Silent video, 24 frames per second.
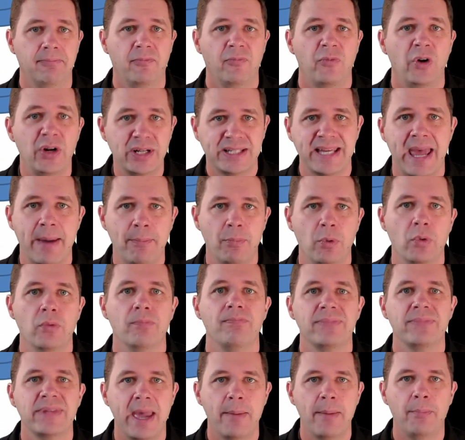For example,
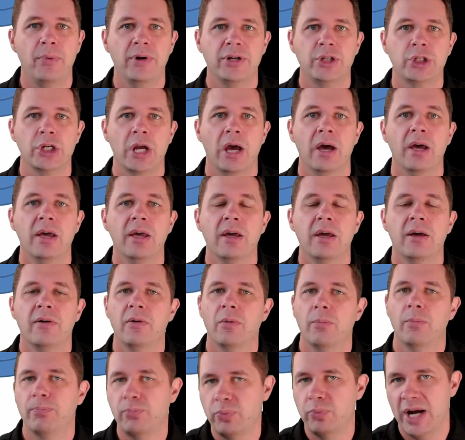temperature,
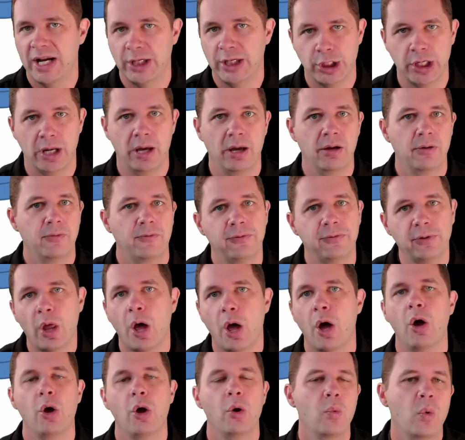pressure,
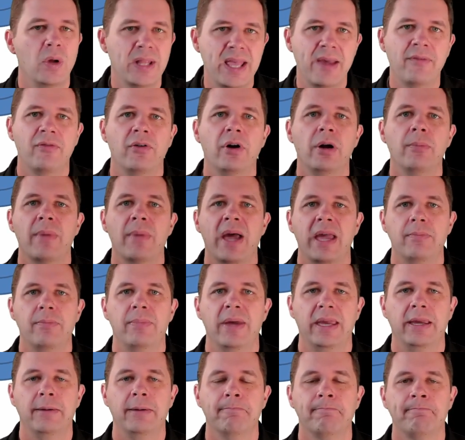flow, whatever it may
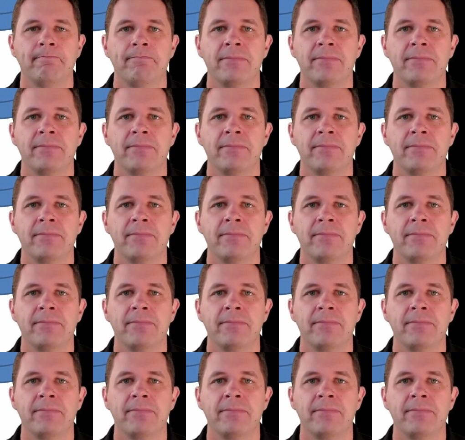be.